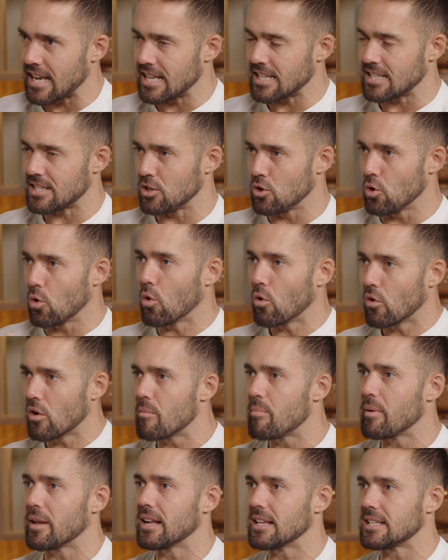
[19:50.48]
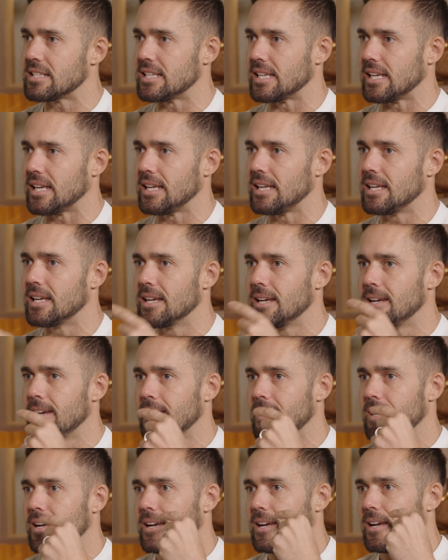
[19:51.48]
It's your ability
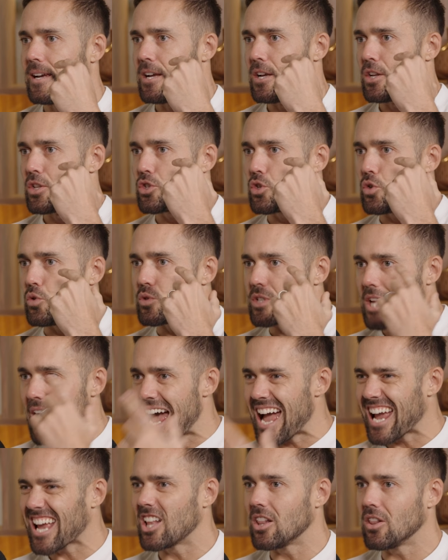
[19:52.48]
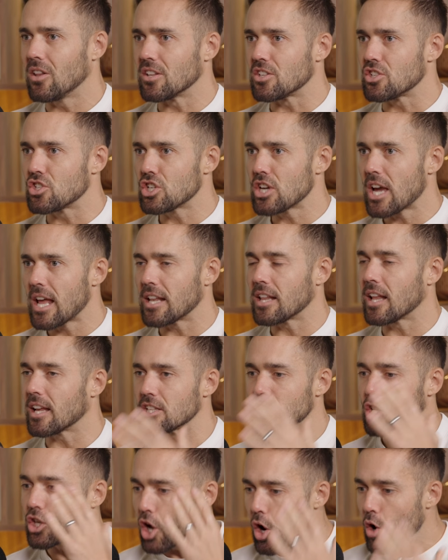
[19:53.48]
to tackle
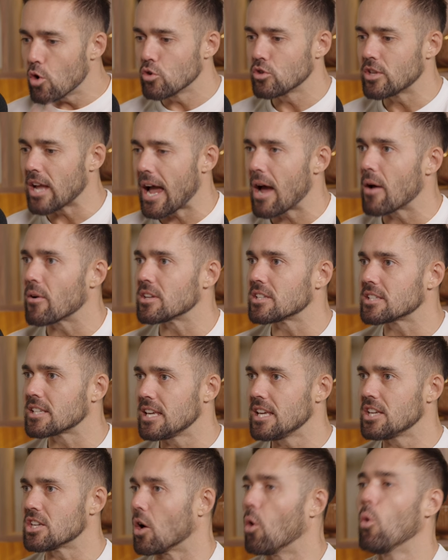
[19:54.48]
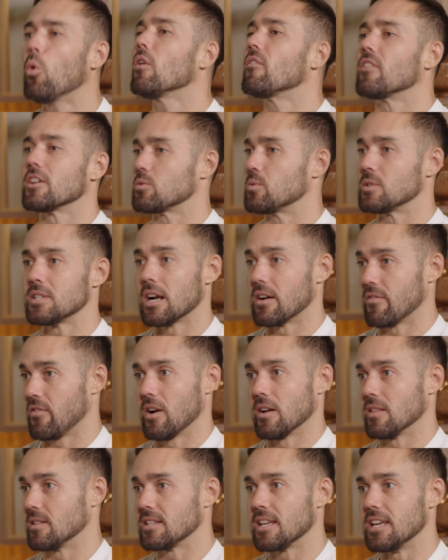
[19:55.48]
to go down a ski jump. All of us were
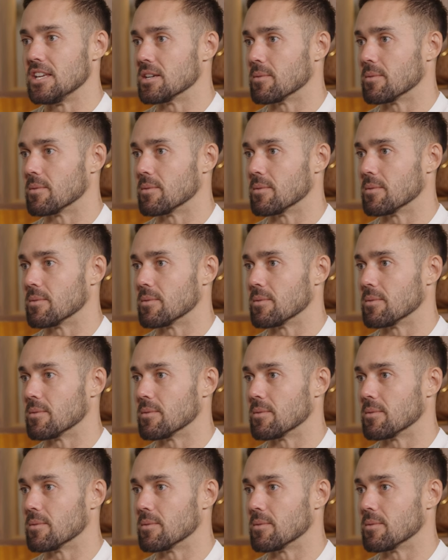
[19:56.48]
terrified of the ski